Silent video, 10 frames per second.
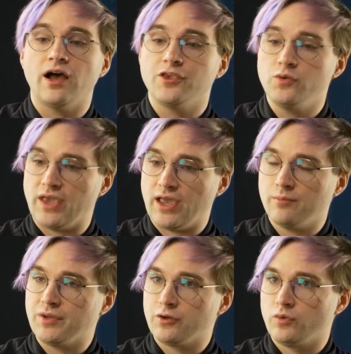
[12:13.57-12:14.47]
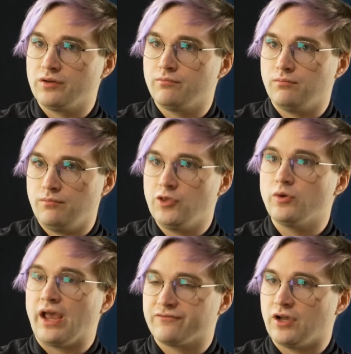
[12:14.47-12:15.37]
You can, but you
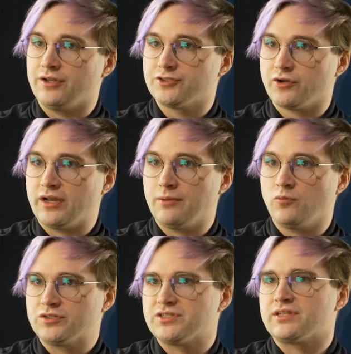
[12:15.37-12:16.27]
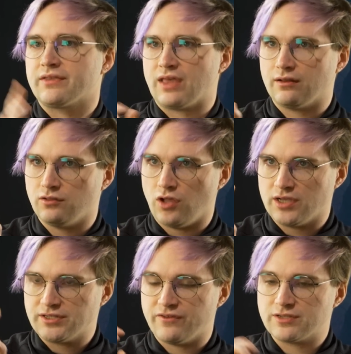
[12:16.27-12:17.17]
would have to untrain them, which is like that
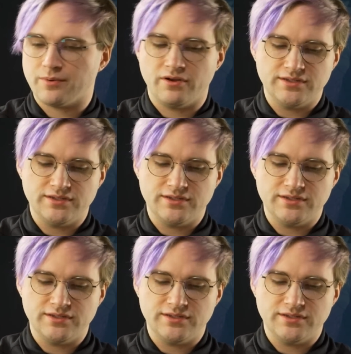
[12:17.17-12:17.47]
loss of experience.